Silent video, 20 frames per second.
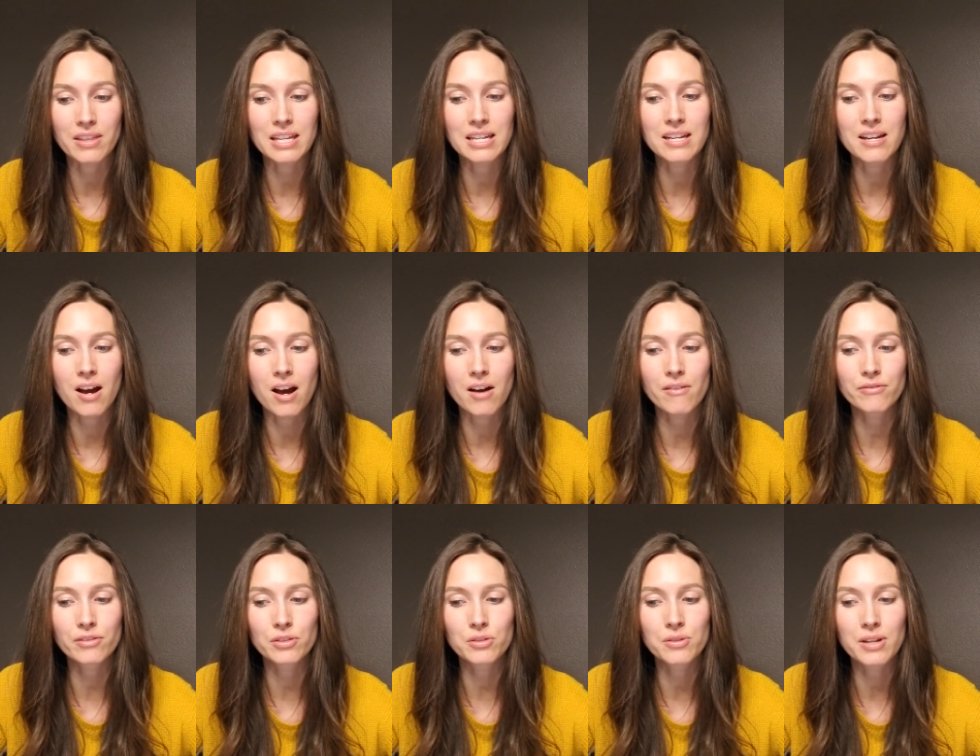the
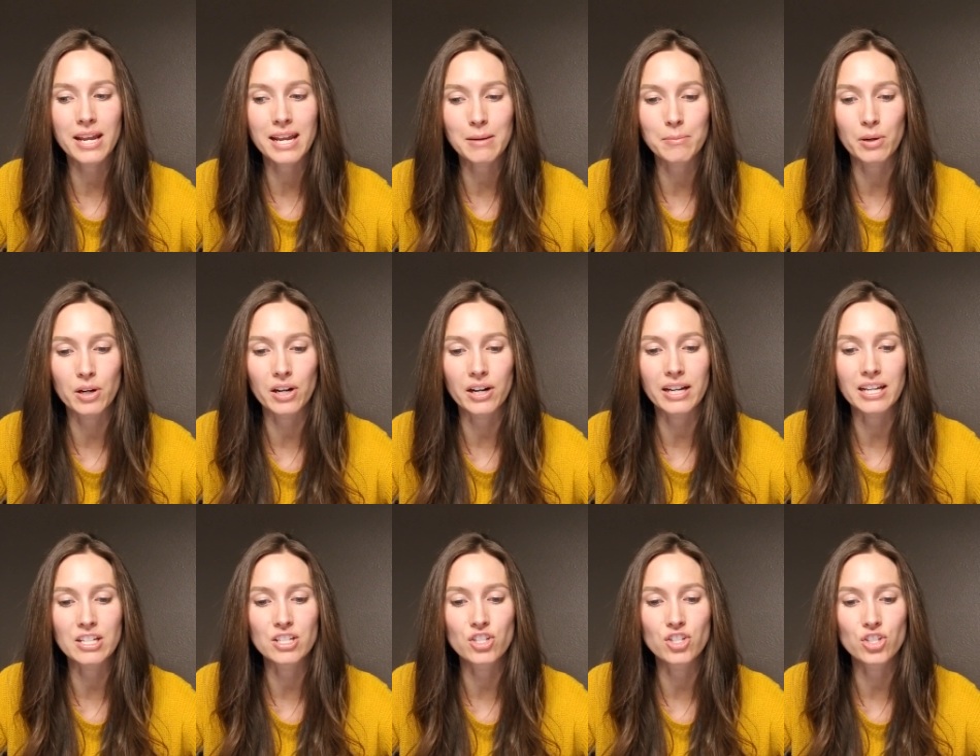Nauvoo Neighbor,
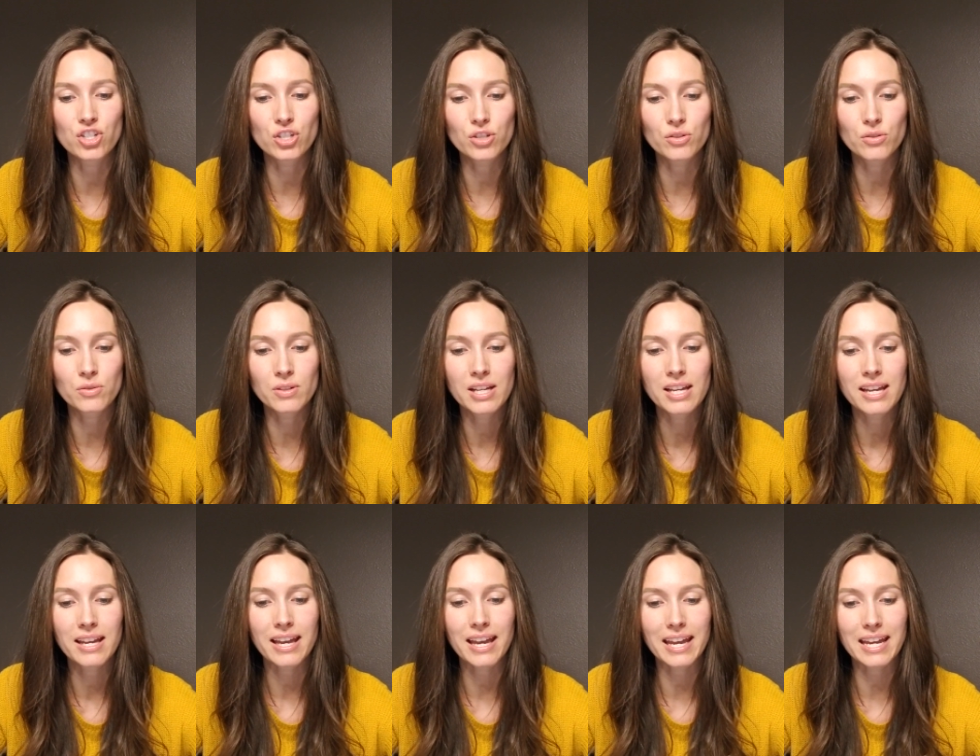in June
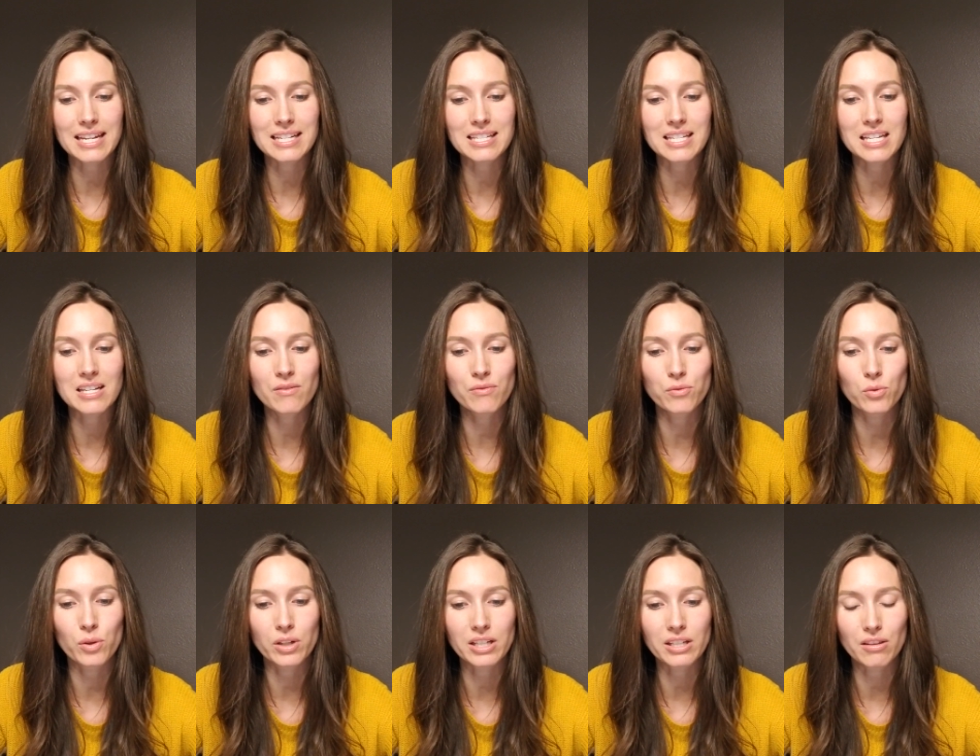
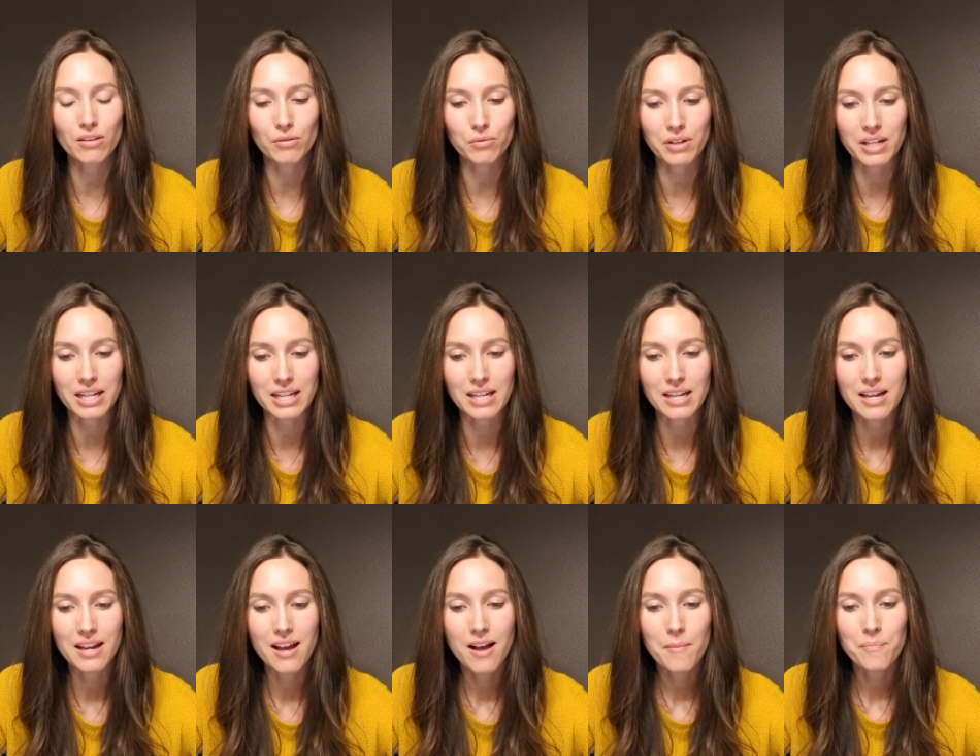1843.
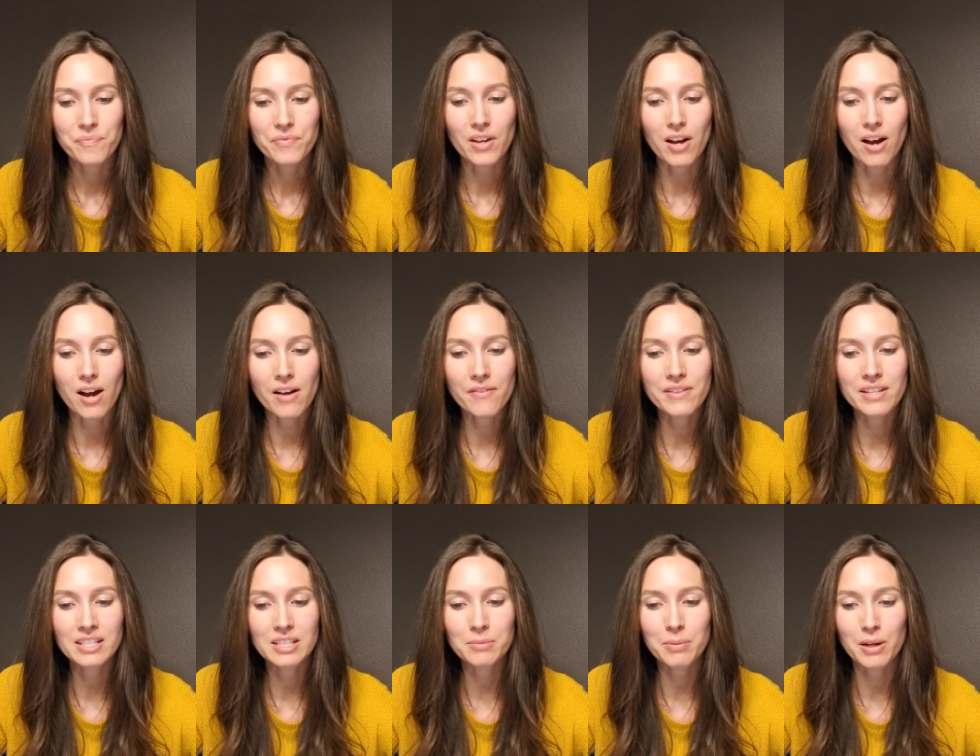On
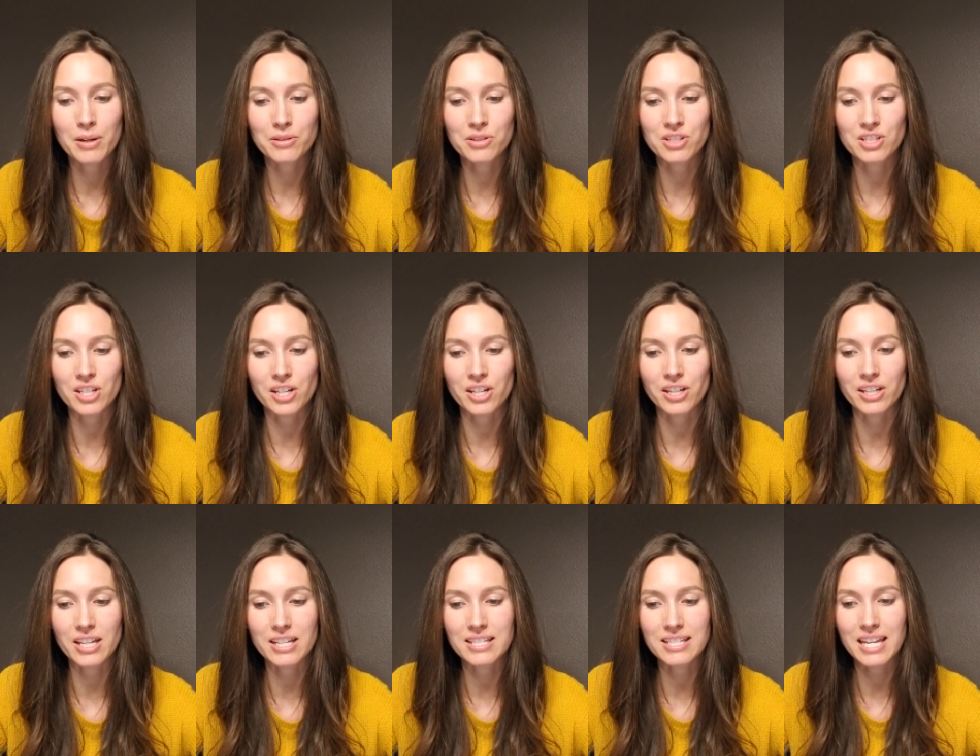this poster,
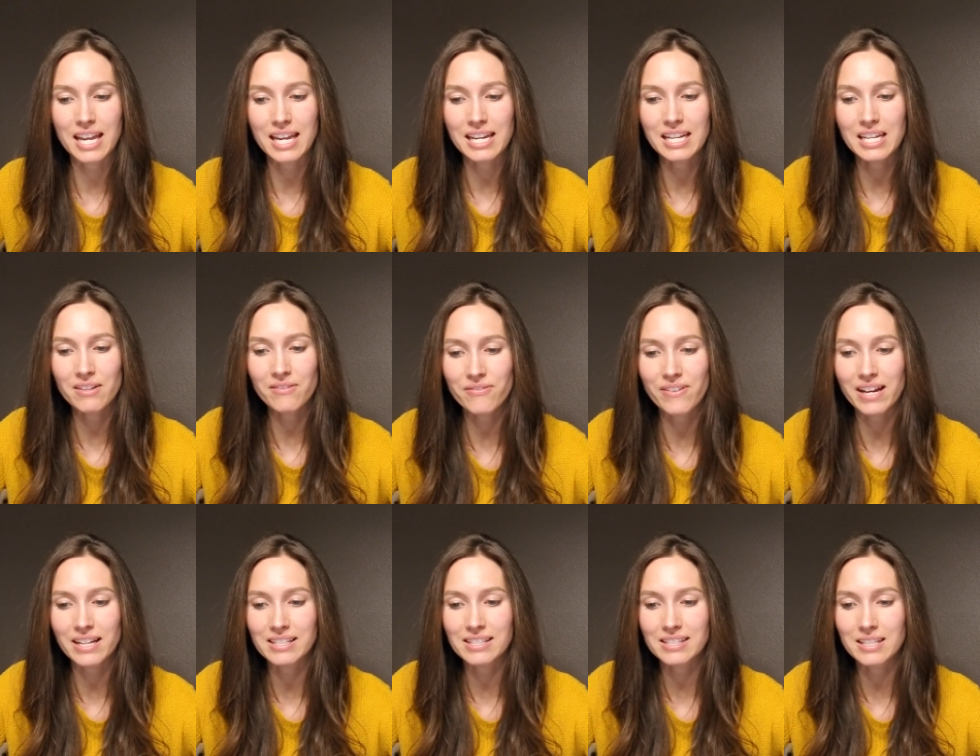containing
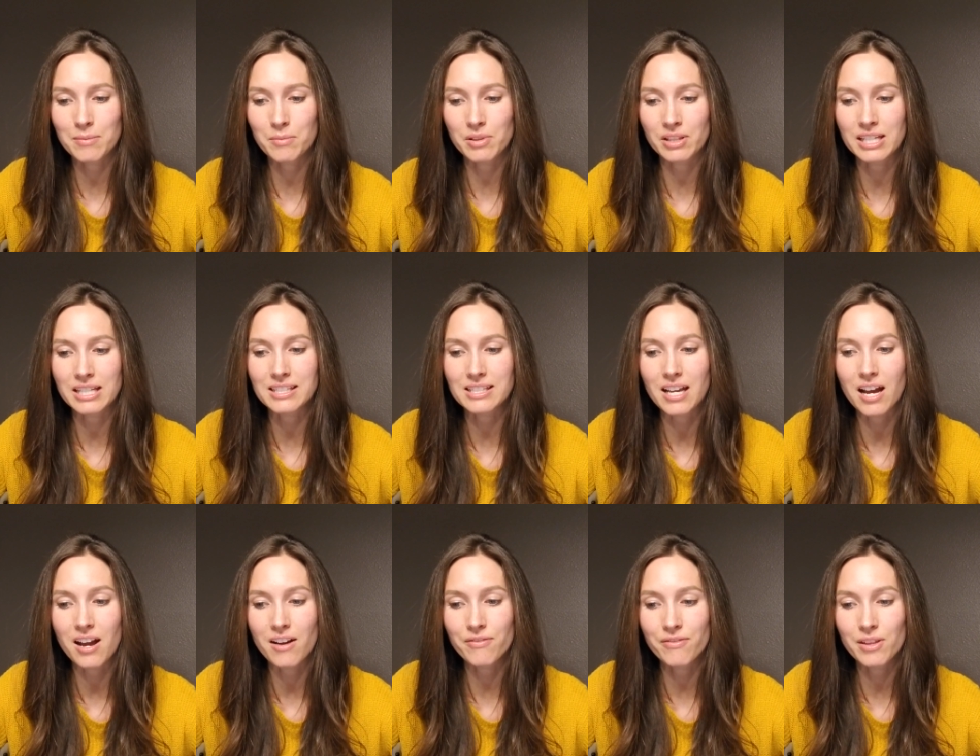facsimiles
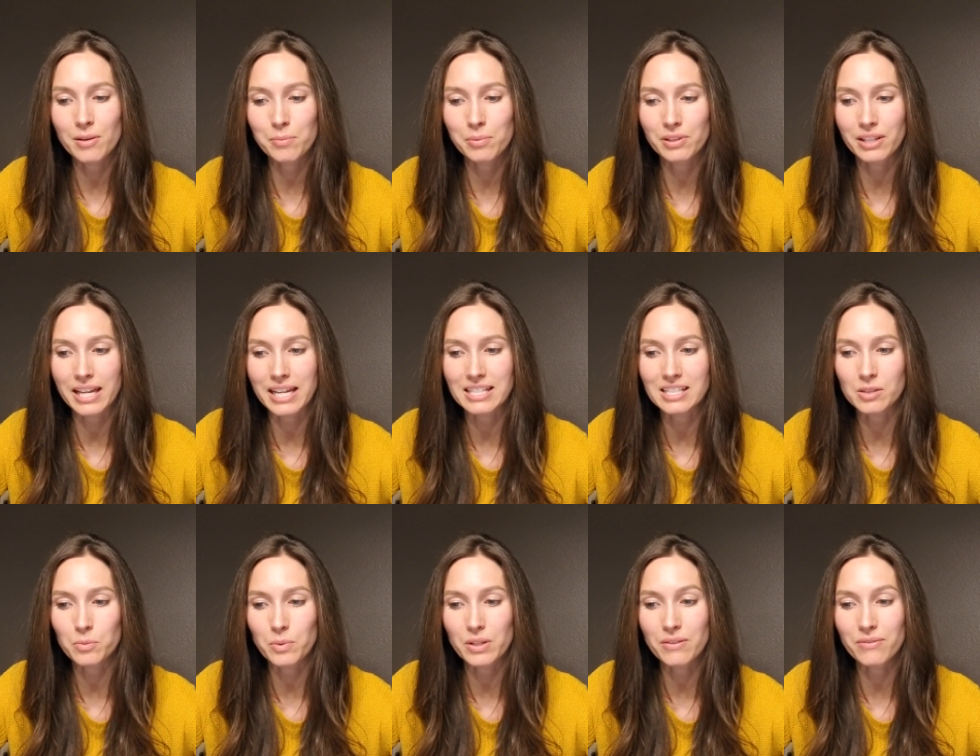of the
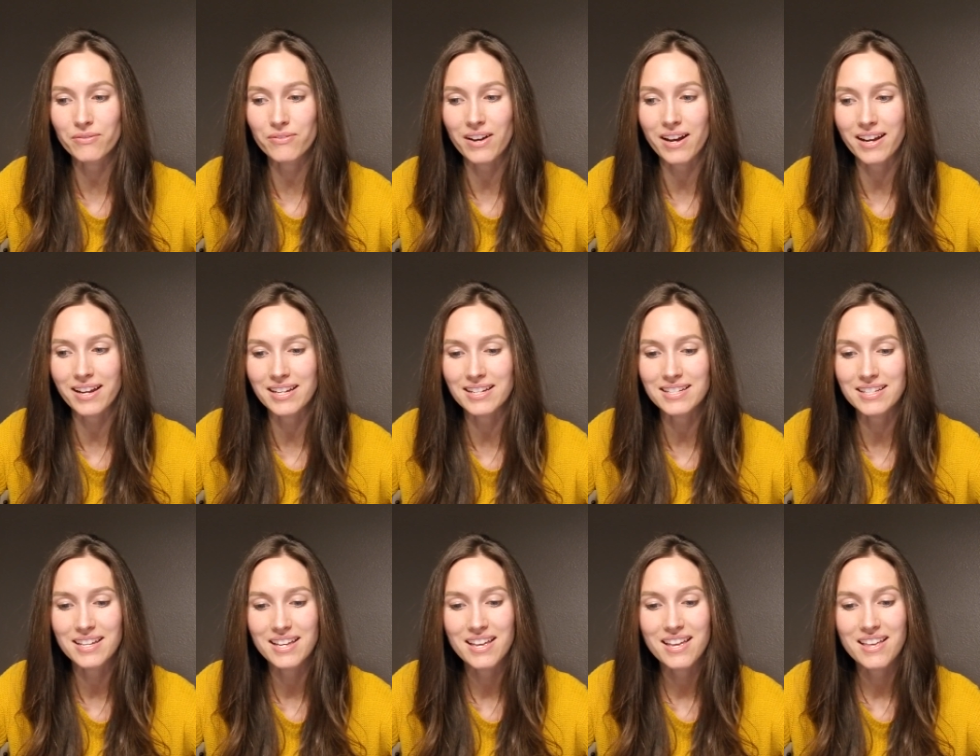plates, we find
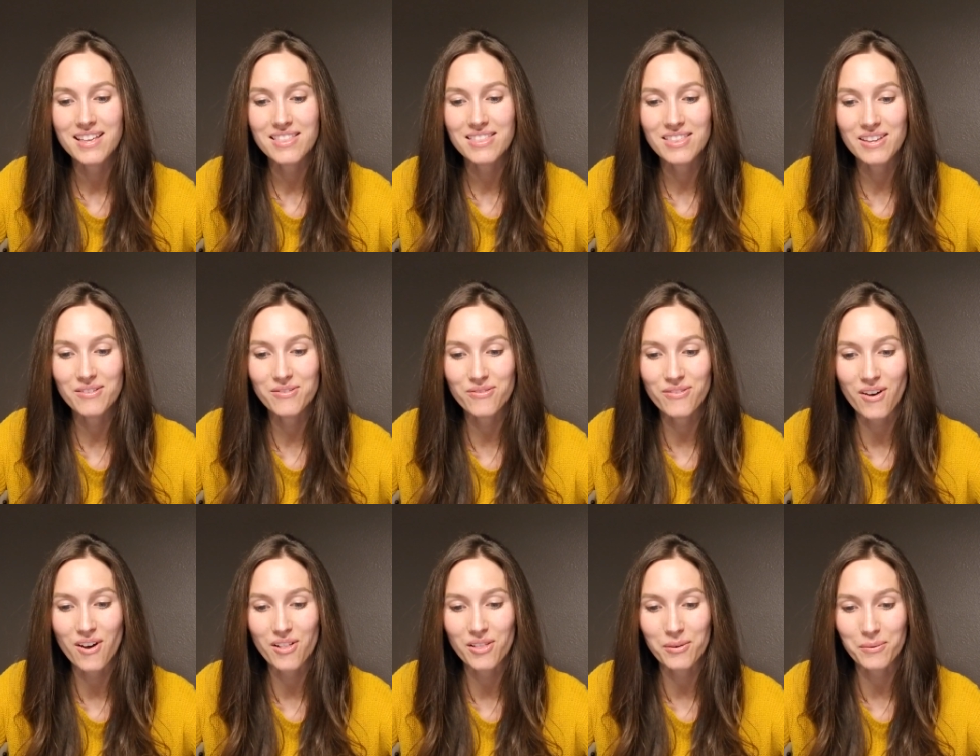the
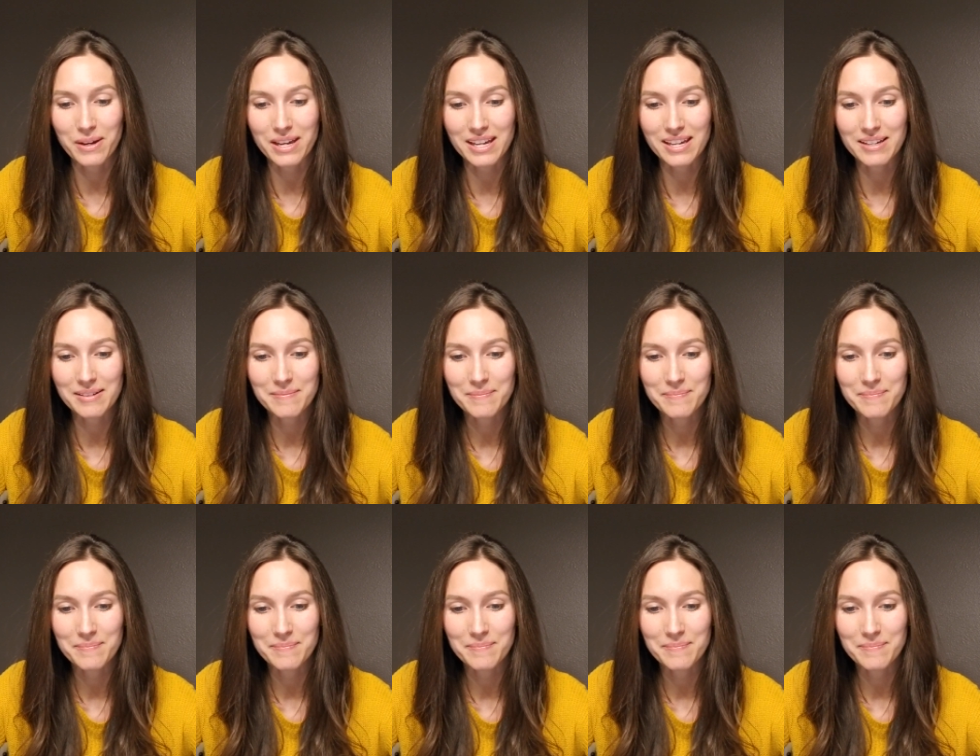following.